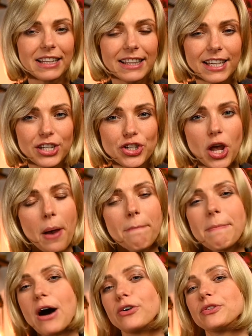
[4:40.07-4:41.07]
vintage
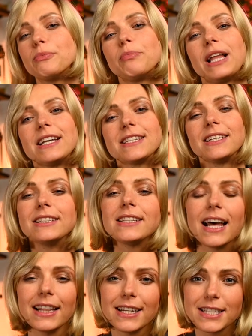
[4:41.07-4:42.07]
Mount Pleasant
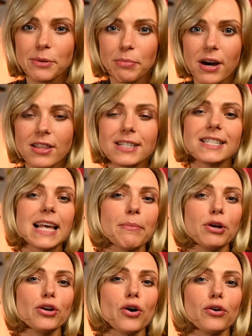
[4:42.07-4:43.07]
Elizabeth
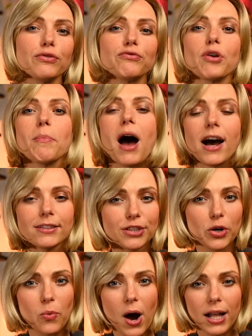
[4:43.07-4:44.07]
Semillon from
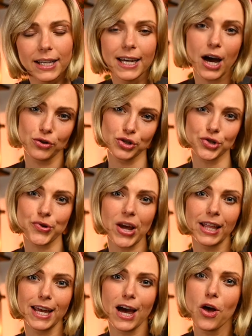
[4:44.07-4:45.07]
Hunter Valley,
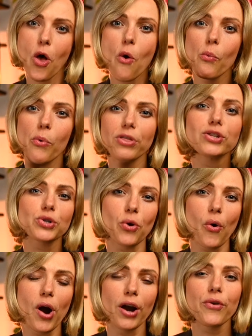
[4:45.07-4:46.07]
Australia, with
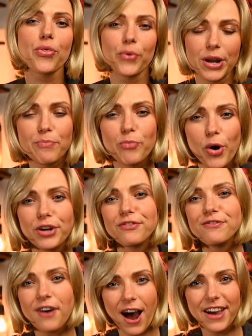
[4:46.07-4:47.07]
score
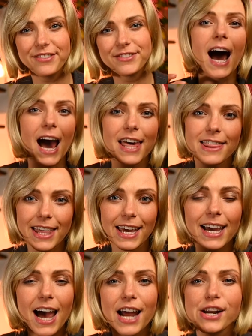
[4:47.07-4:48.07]
3.5. I
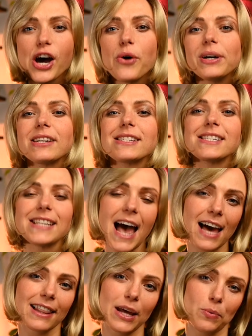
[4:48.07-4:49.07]
think I know
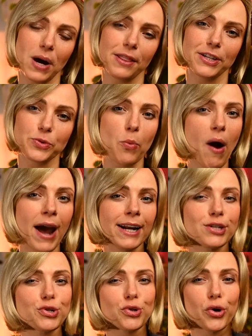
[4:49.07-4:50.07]
exactly why this wine
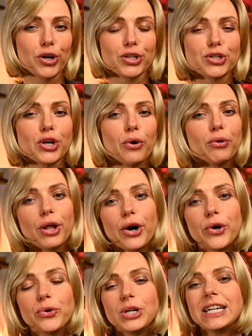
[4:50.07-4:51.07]
is scored so
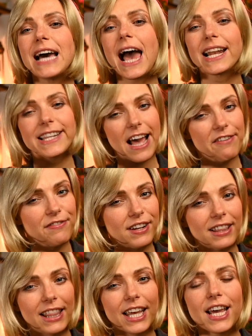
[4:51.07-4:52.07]
low, and
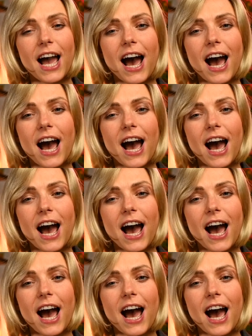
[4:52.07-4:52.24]
definitely